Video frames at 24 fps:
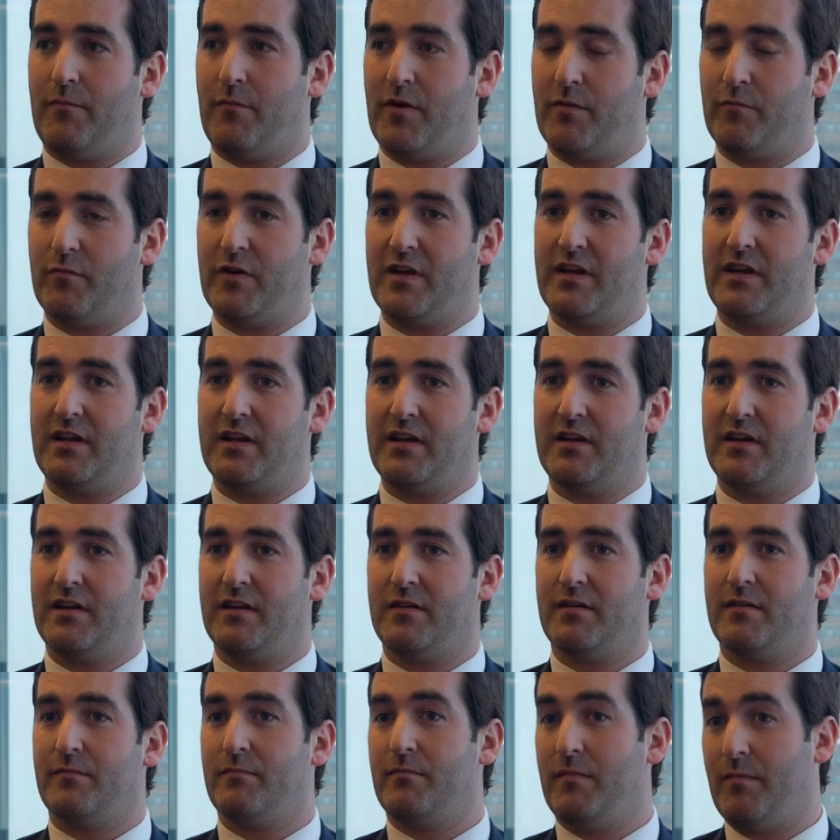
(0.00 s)
When we
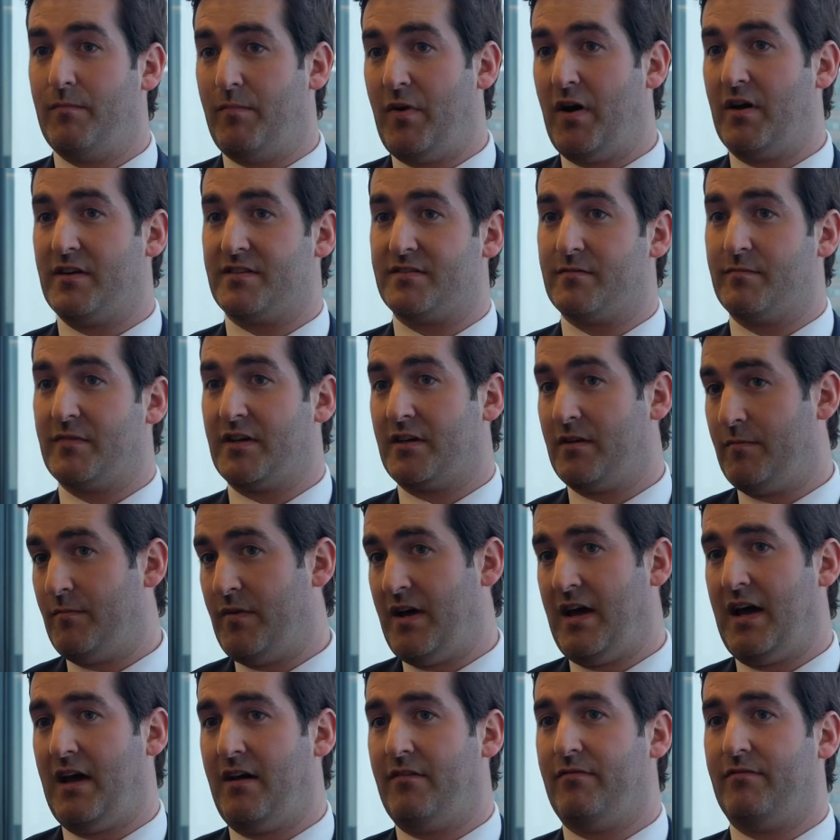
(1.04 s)
buy something on
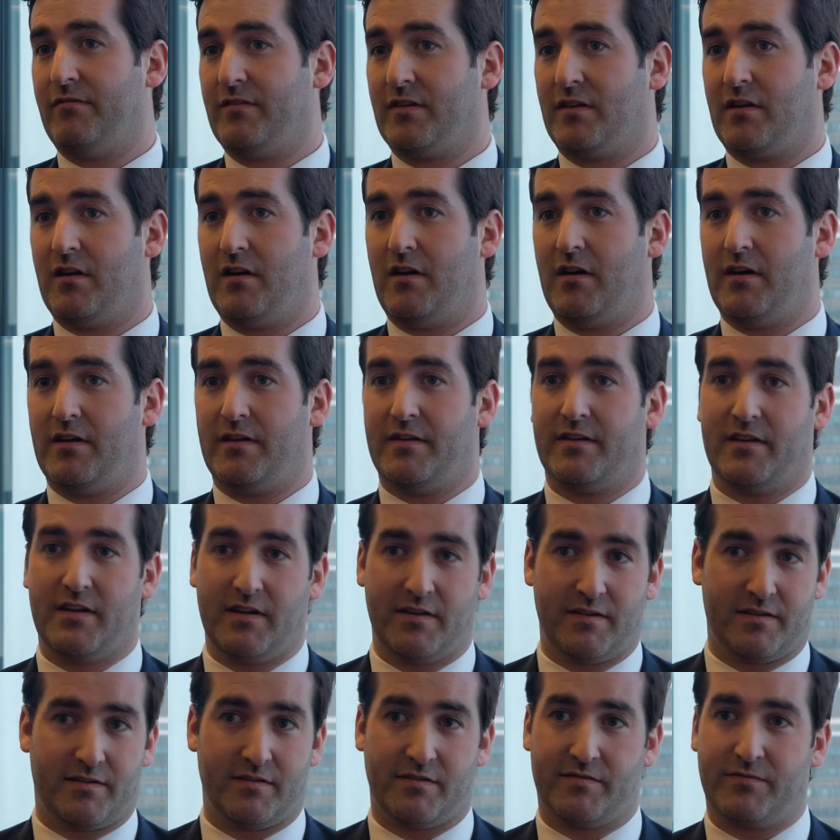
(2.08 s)
behalf of the client,
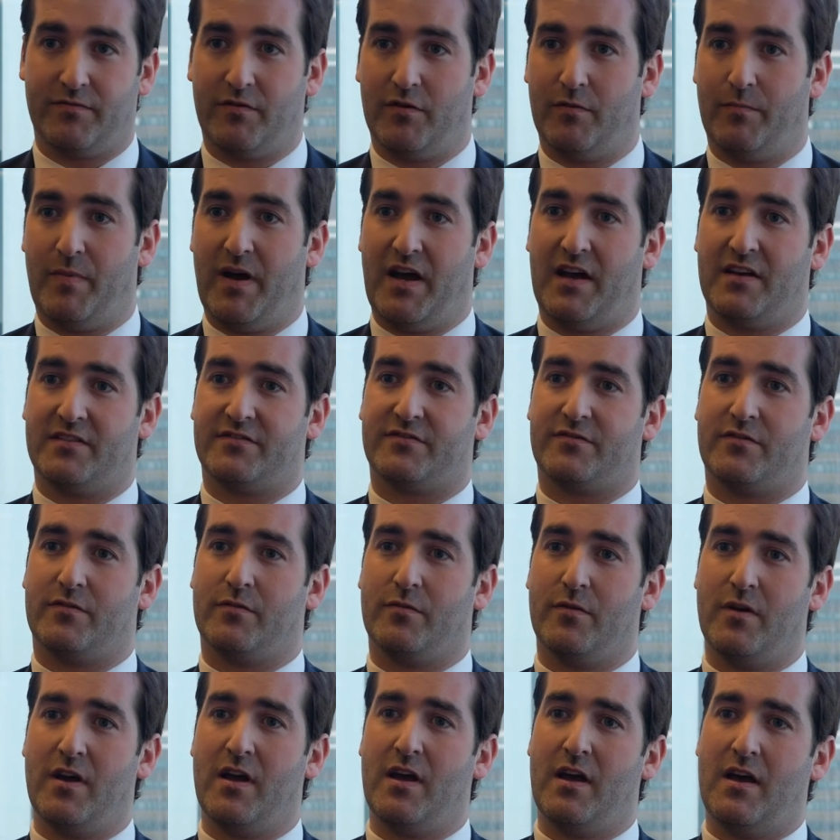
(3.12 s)
there's full pass-through
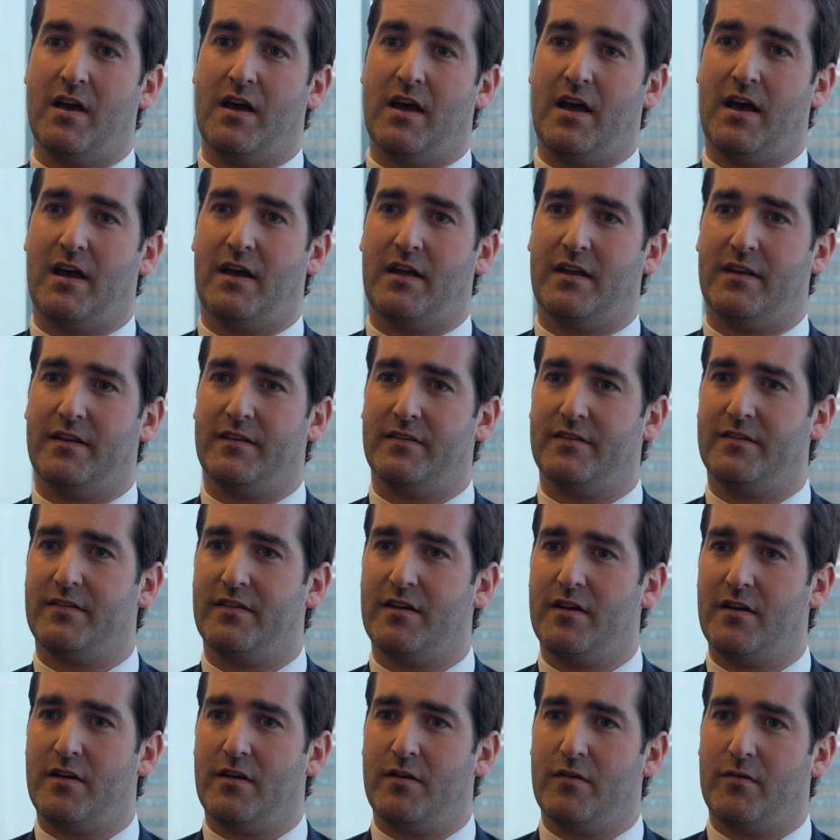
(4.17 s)
and
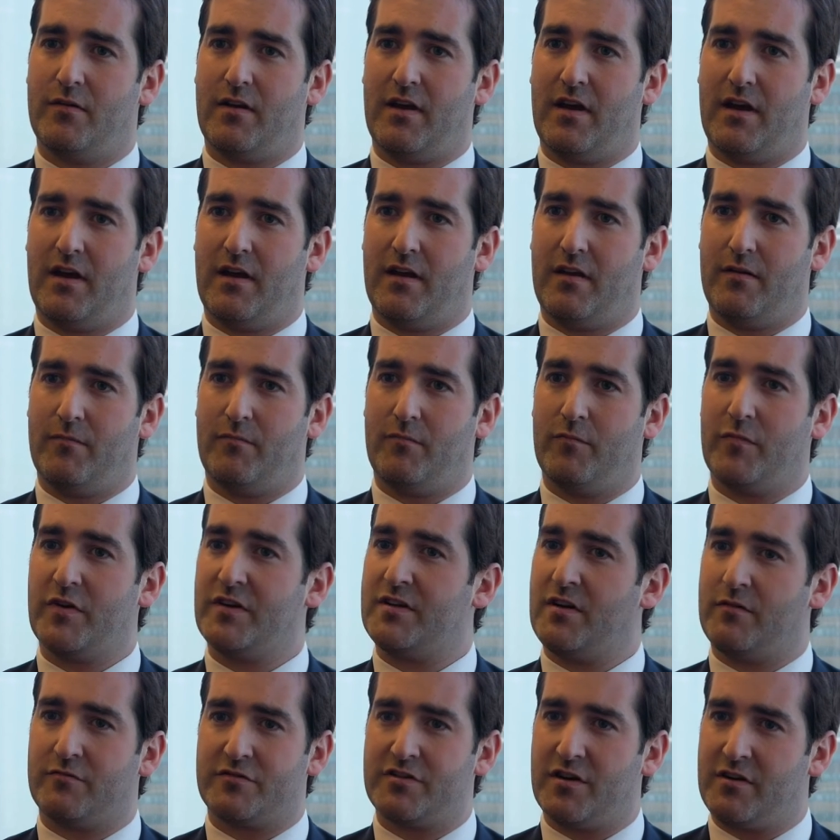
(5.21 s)
we
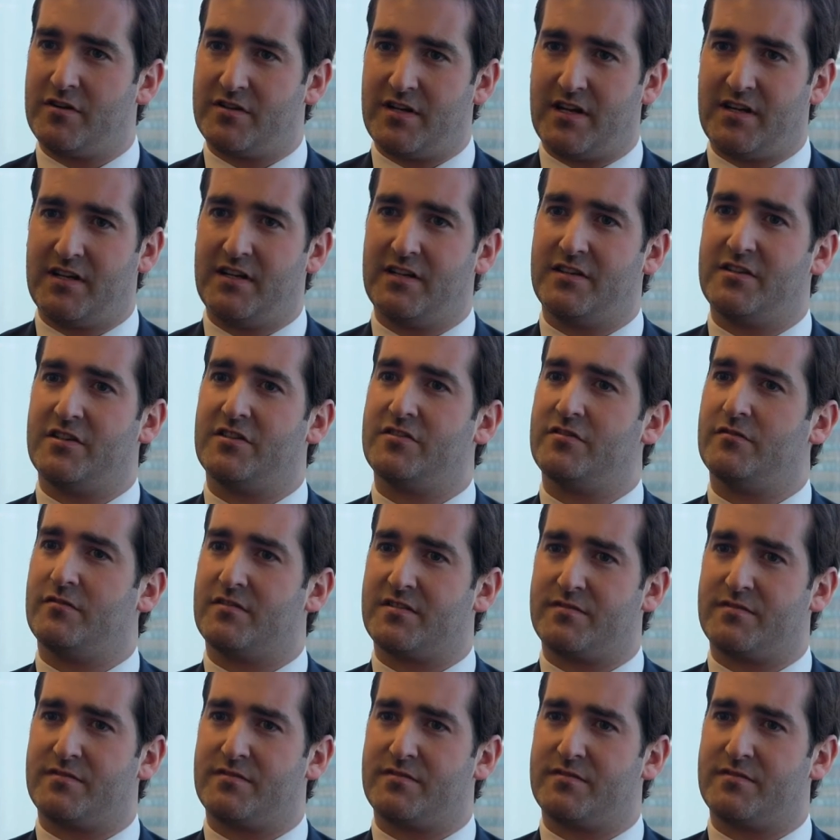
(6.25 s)
don't charge any additional